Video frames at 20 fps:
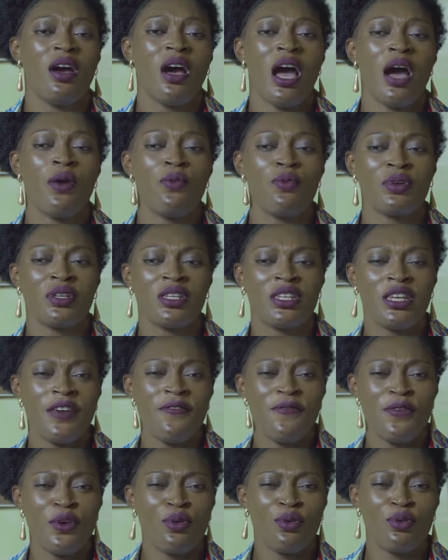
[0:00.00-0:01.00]
I will
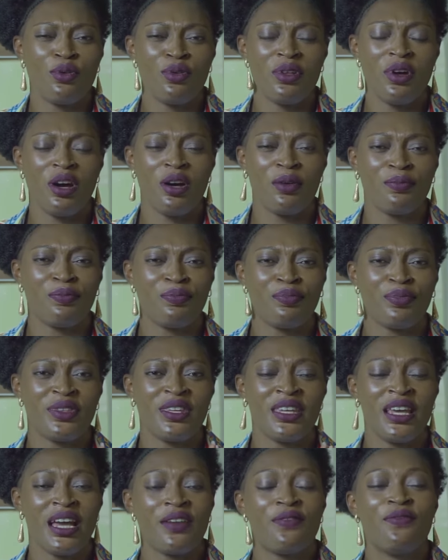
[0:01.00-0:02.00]
give you
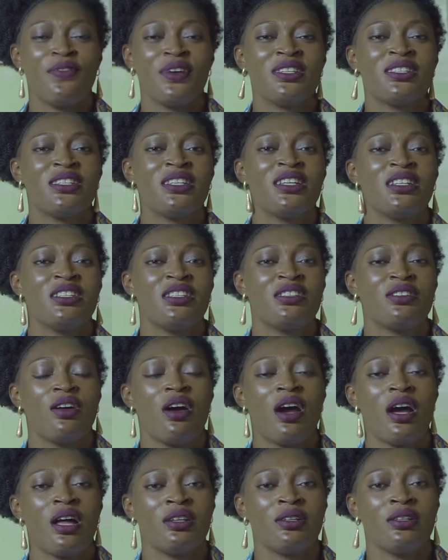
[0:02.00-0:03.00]
the advantage
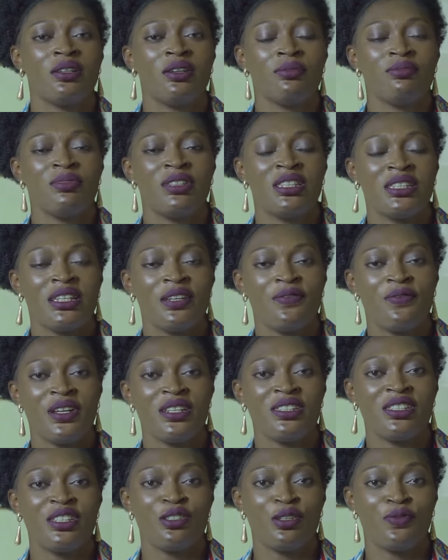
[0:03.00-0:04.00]
and
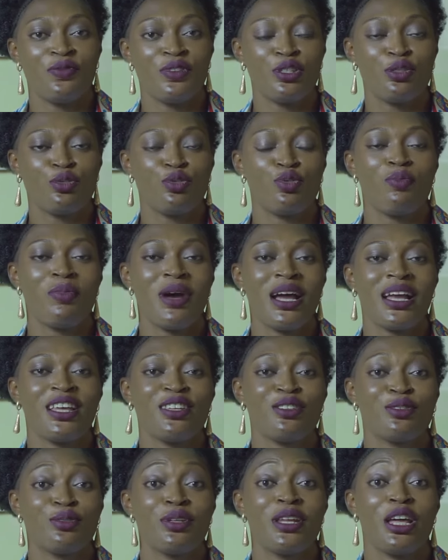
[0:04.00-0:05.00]
disadvantage of these two
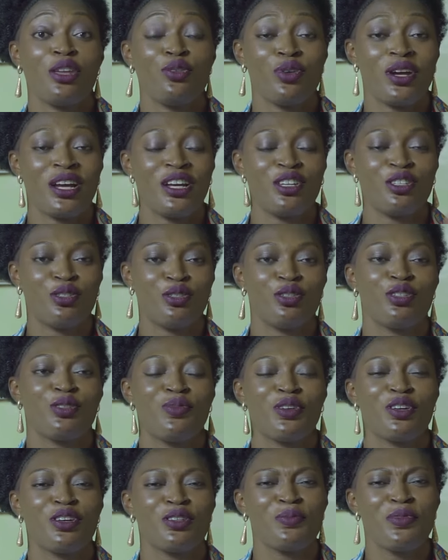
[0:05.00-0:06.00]
markets so that you can choose,
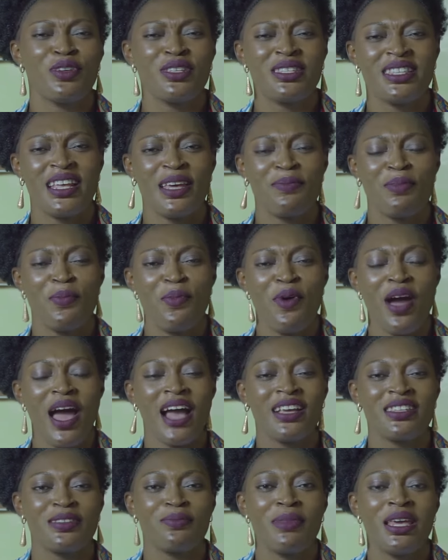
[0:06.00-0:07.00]
because most time people
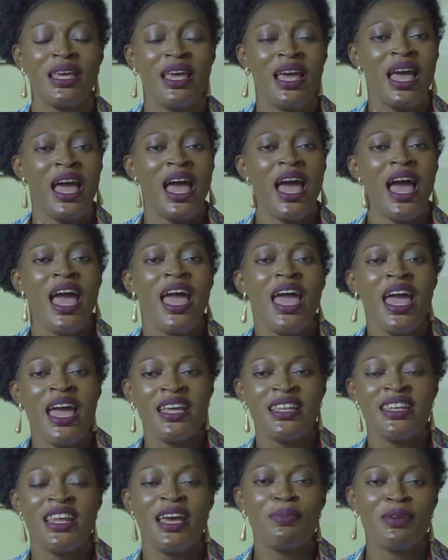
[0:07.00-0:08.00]
ask me,
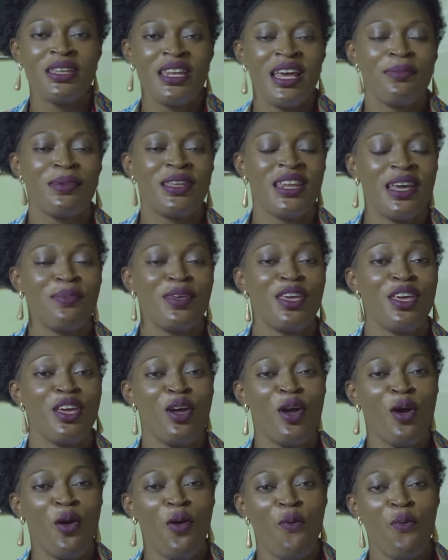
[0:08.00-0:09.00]
hey
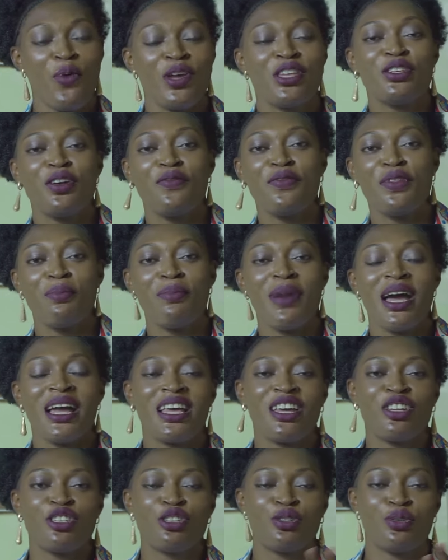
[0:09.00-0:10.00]
Debbie, which of the
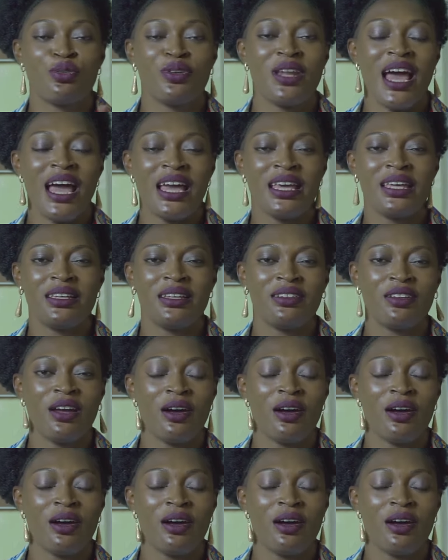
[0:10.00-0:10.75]
markets should I